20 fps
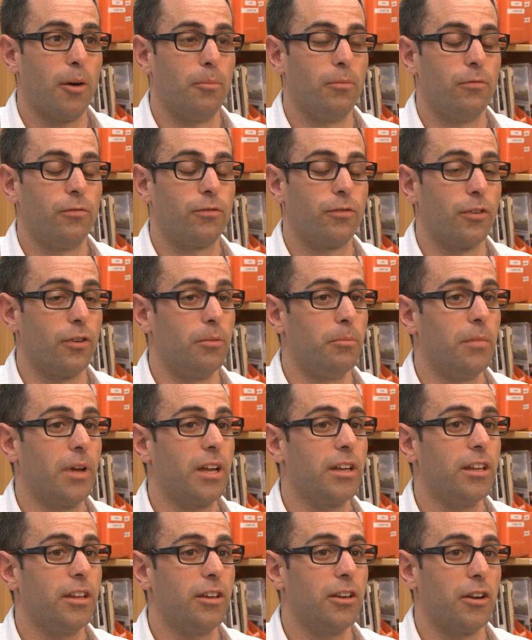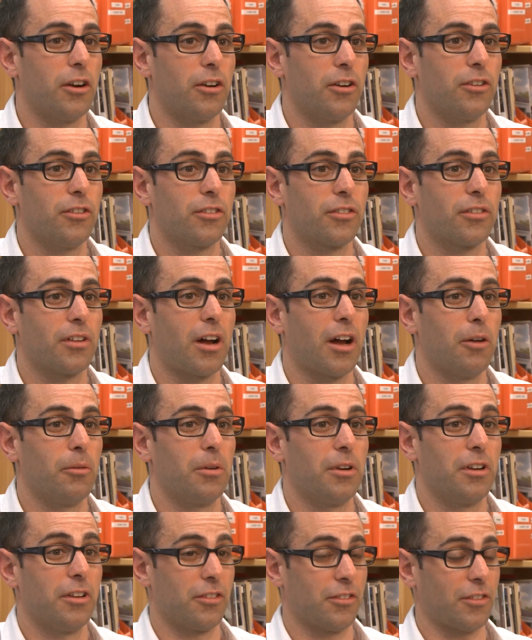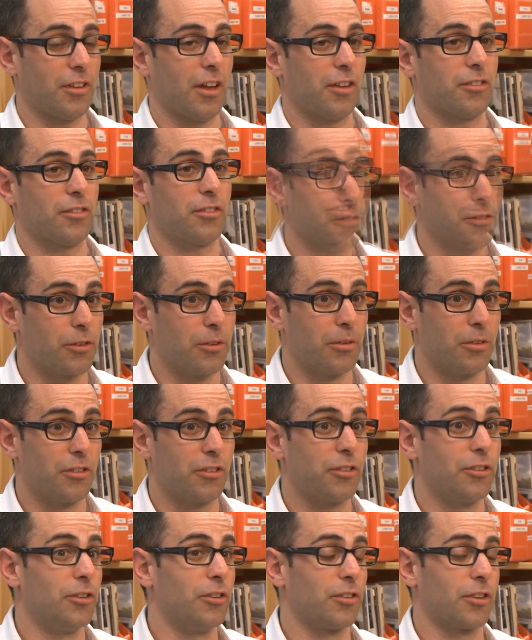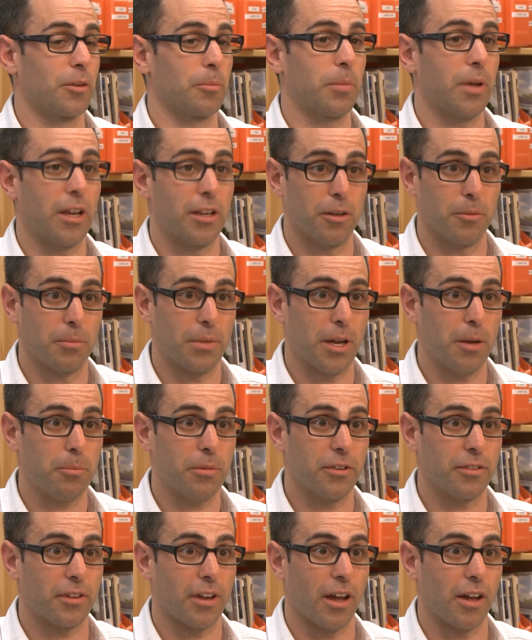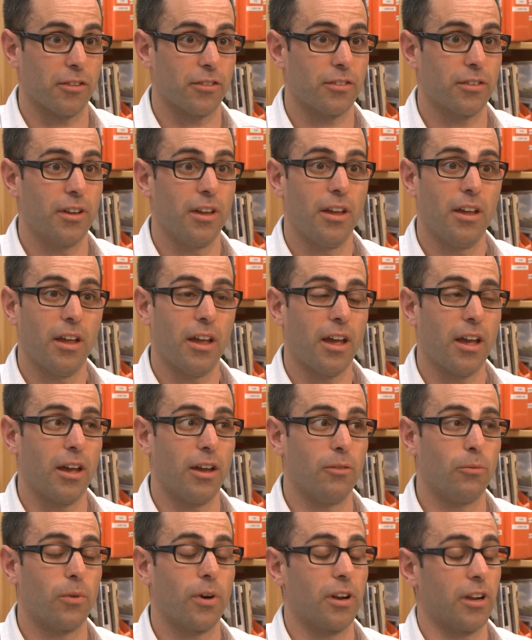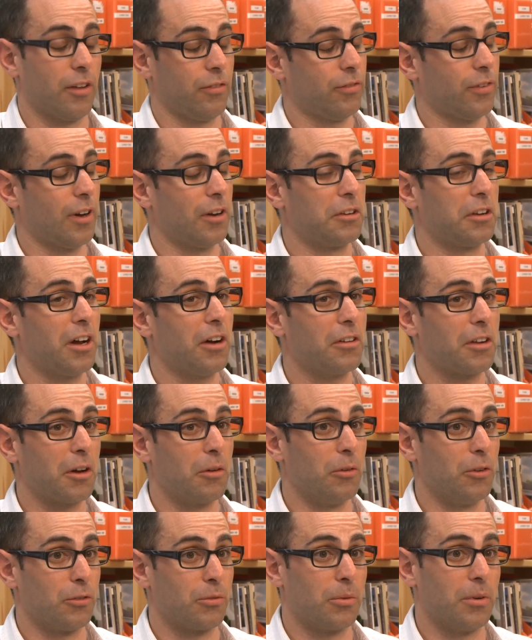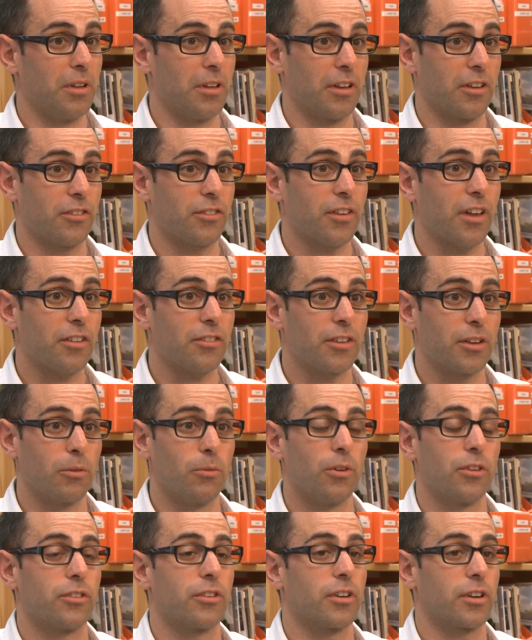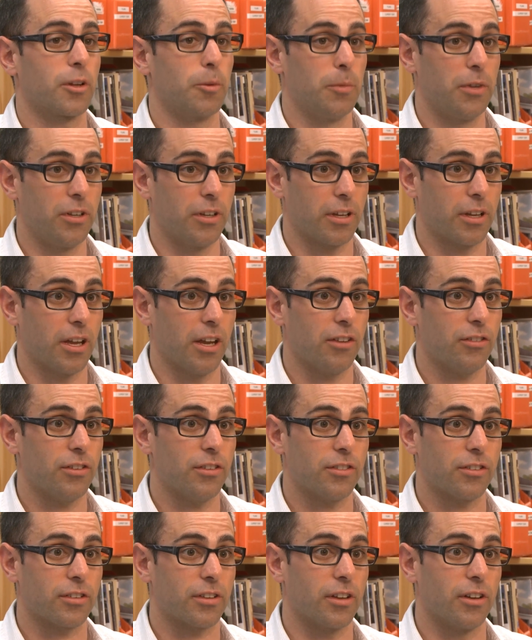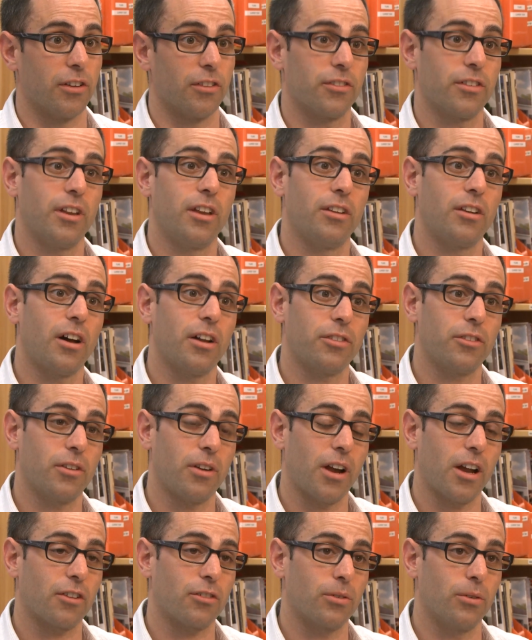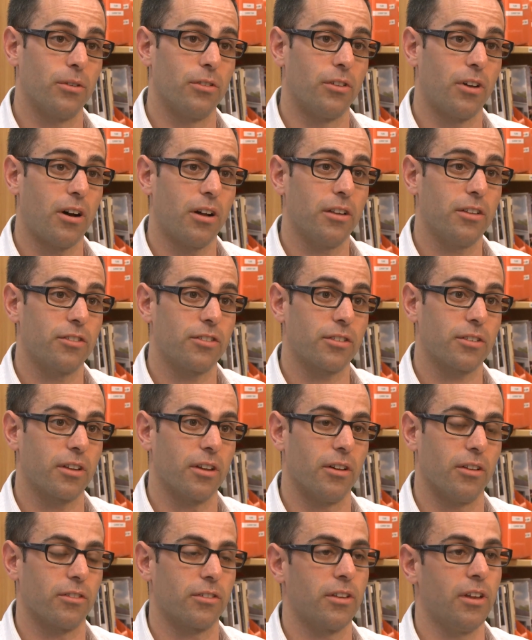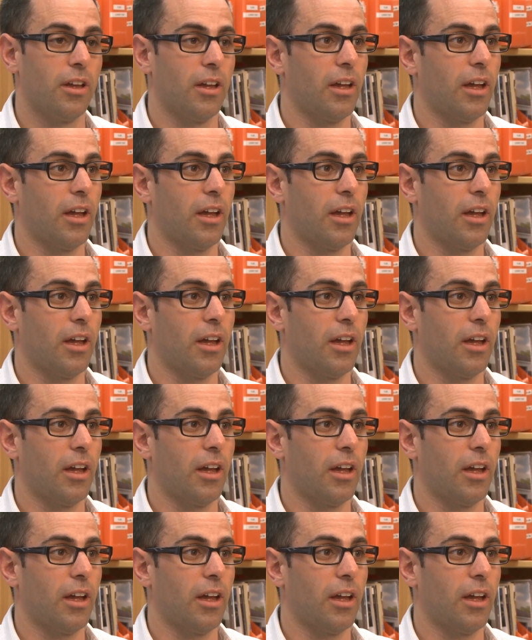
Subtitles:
For many years, I would assess students using pen and paper tests. And what I found out I was really assessing was their communication skills and not their actual knowledge skills.